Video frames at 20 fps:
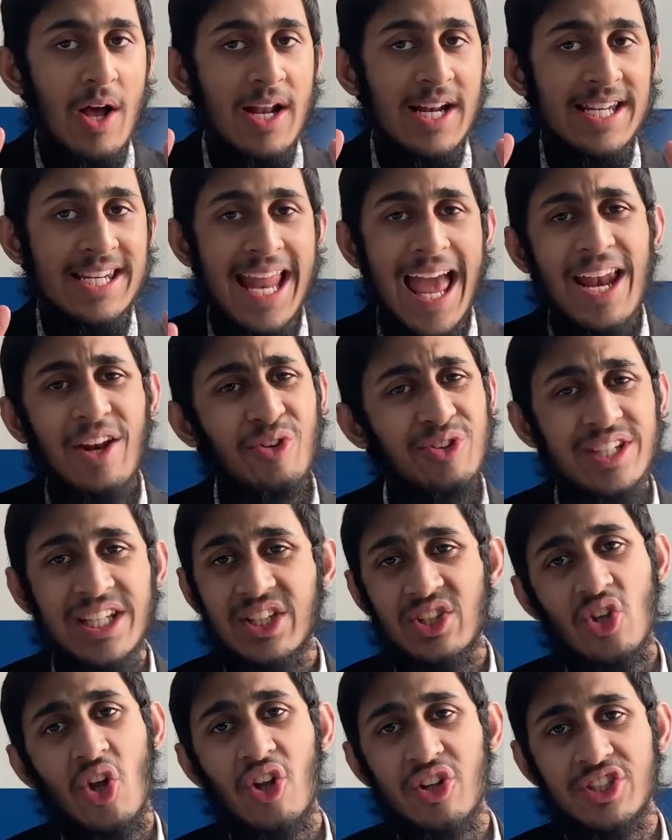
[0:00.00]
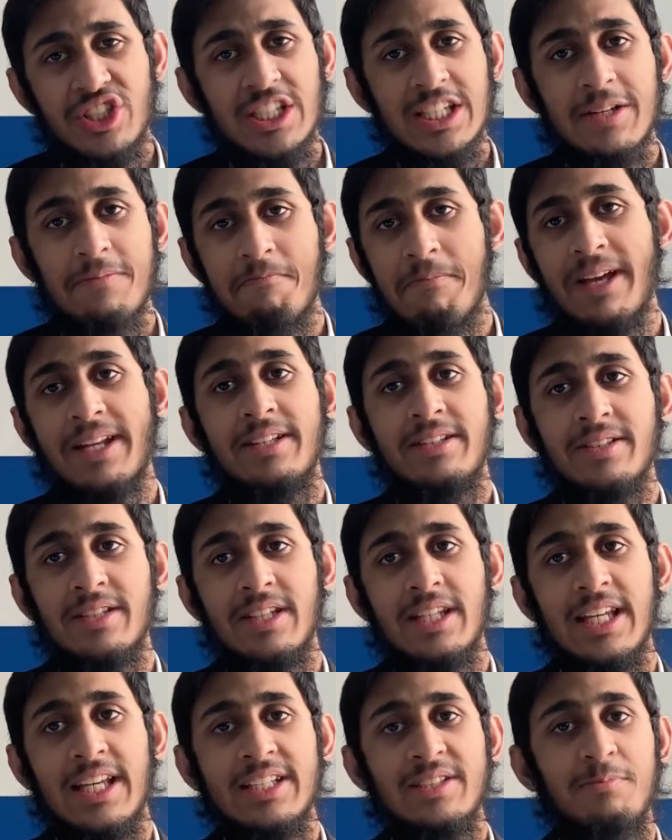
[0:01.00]
nanotechnology in
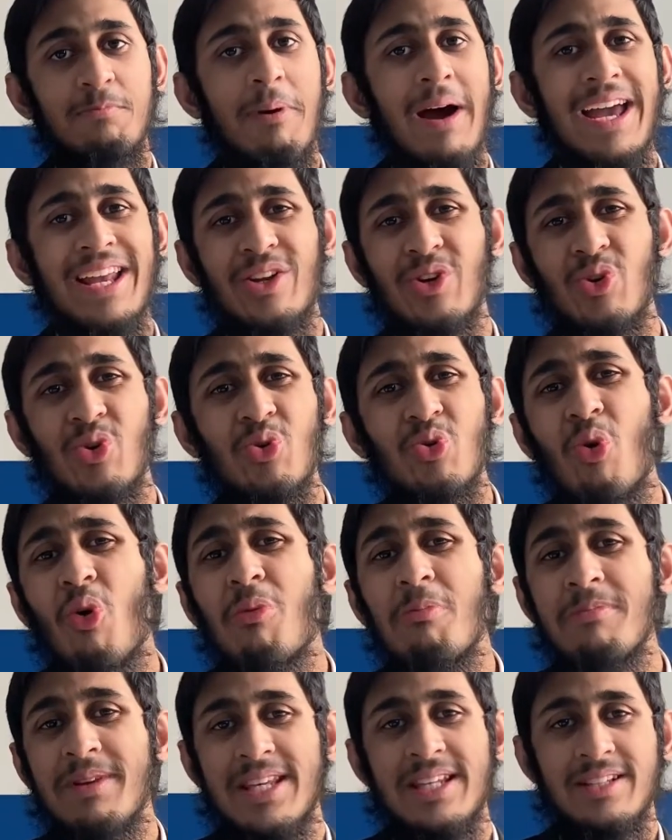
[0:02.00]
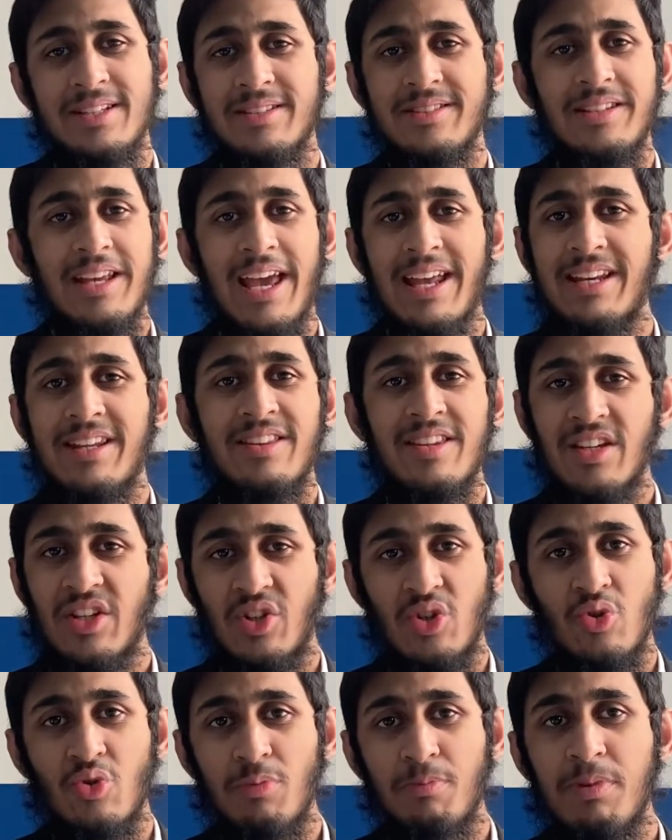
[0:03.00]
medicine is by no means anything new.